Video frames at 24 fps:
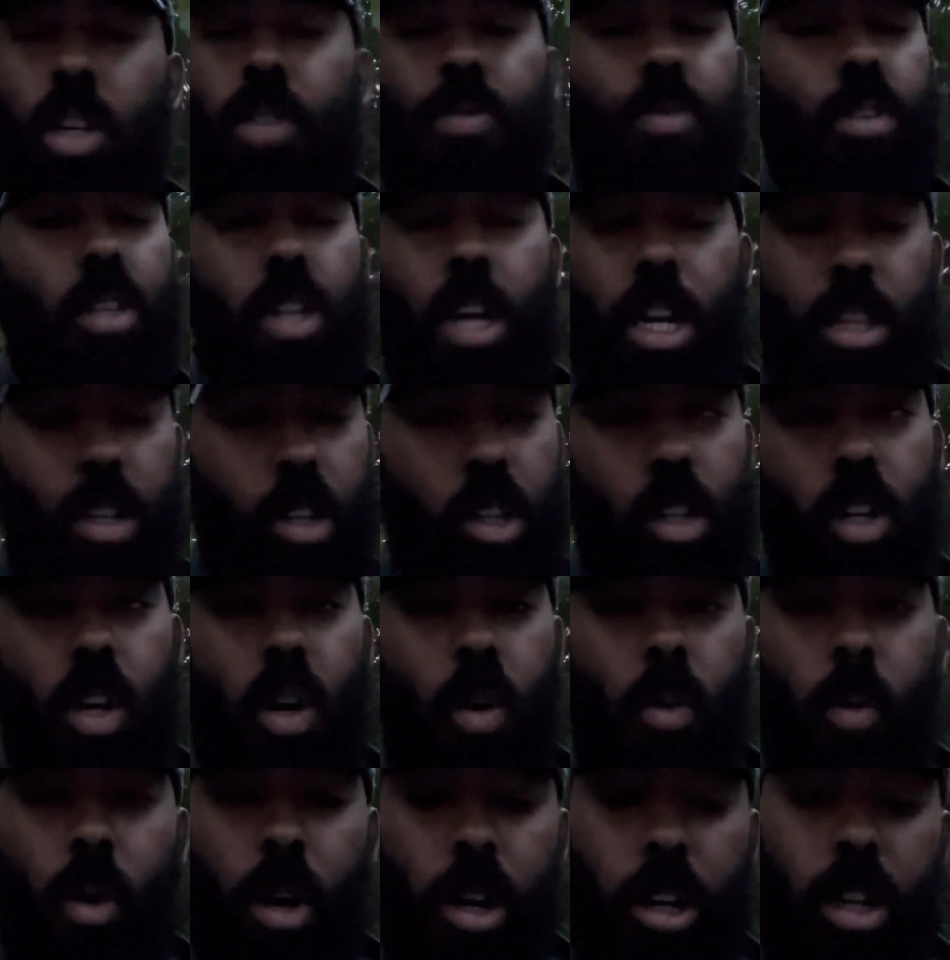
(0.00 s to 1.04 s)
for their other
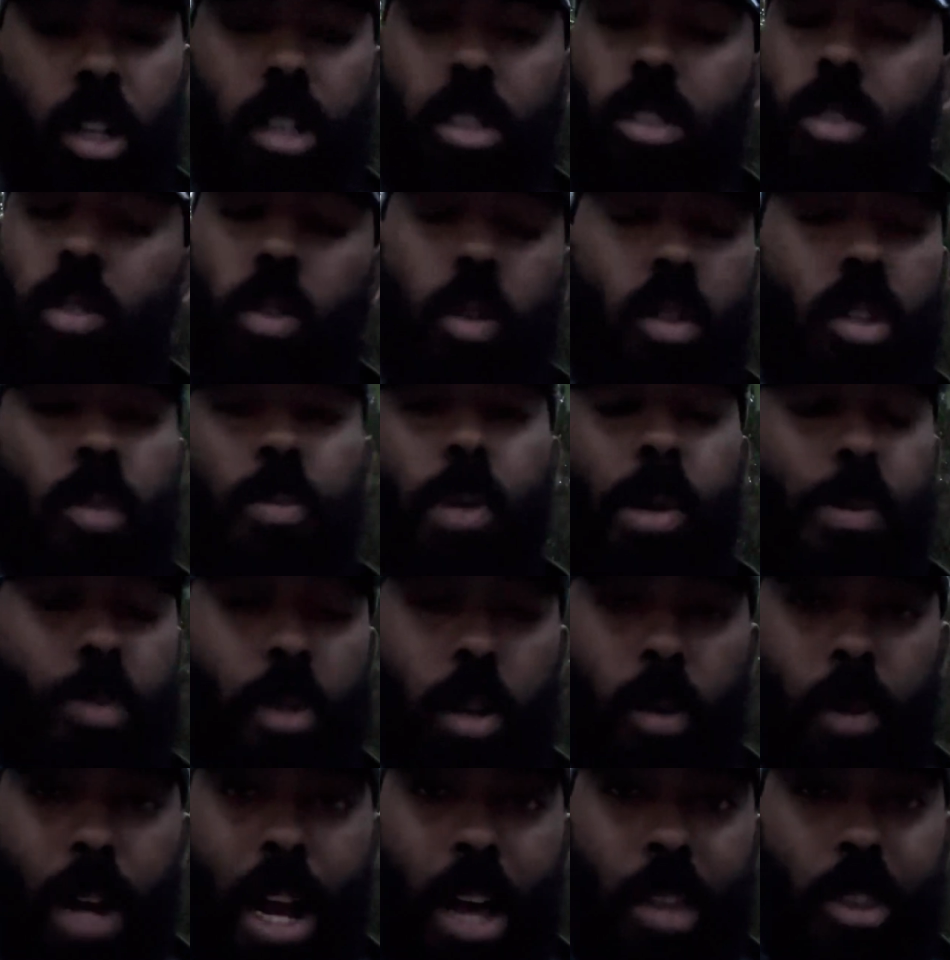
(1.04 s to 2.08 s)
coworkers or the people
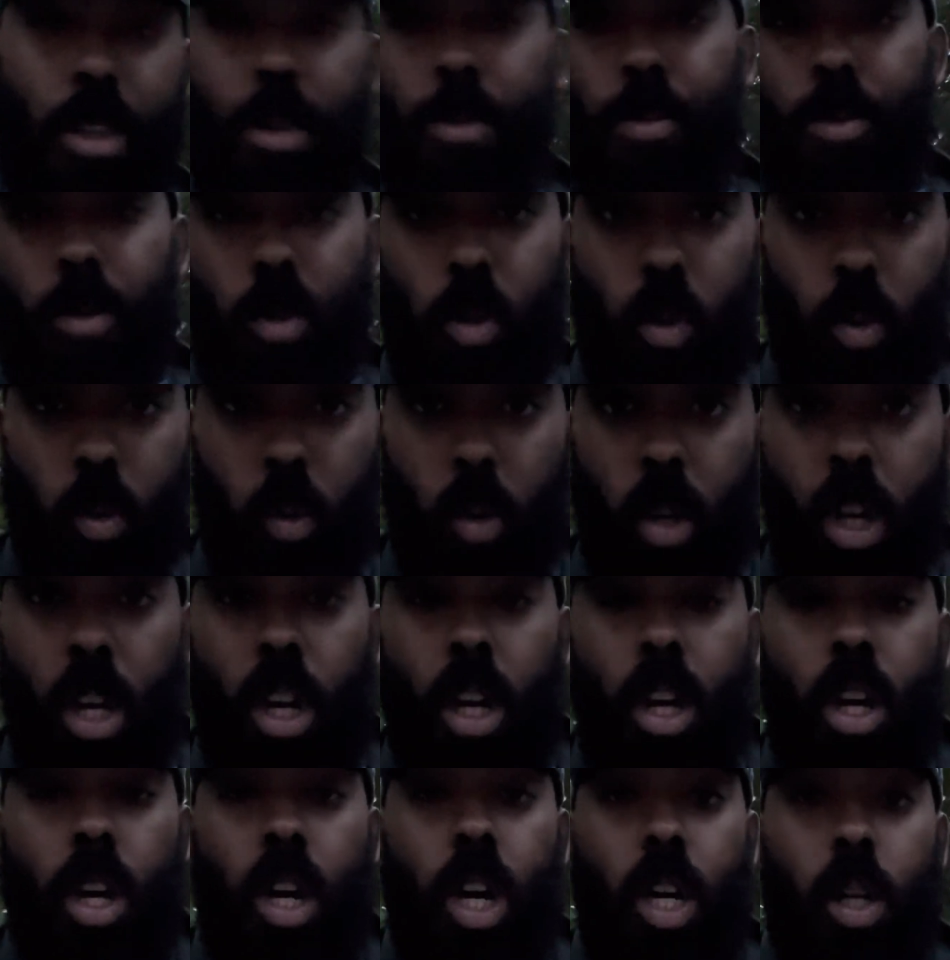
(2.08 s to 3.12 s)
around them who,
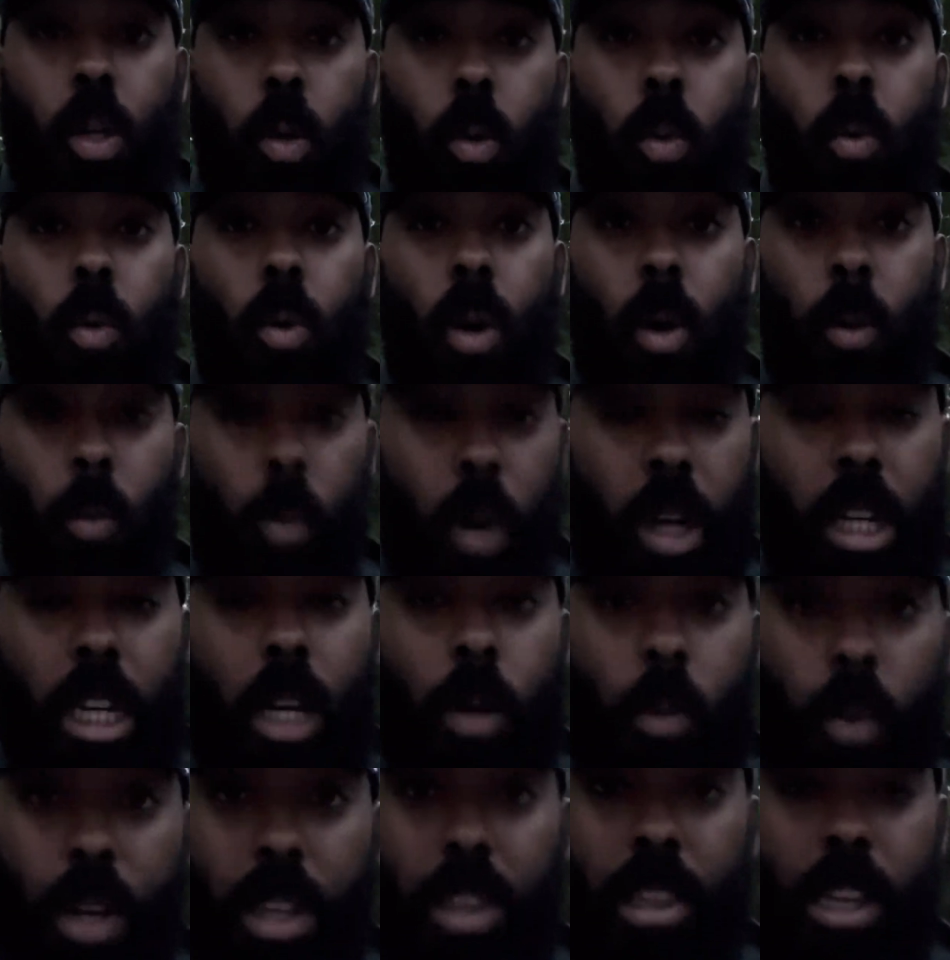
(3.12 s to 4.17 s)
who are working
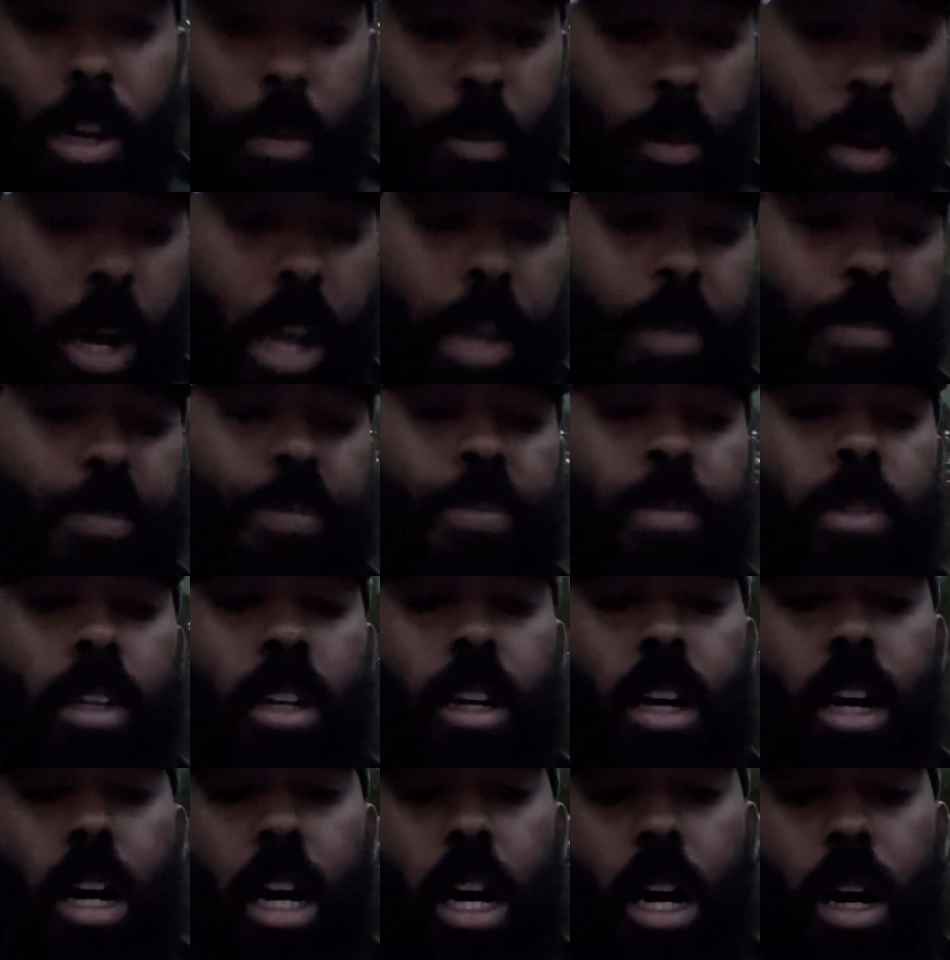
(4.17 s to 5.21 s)
with them, right?
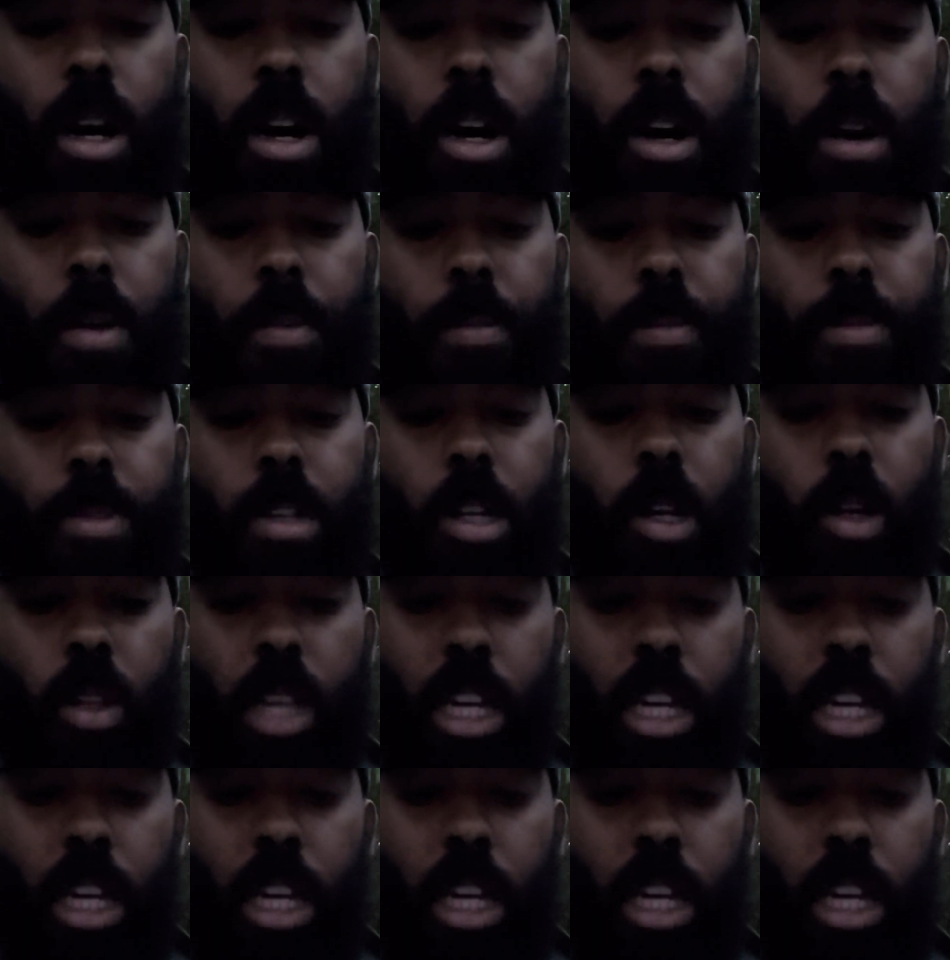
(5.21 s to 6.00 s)
Um, you know, they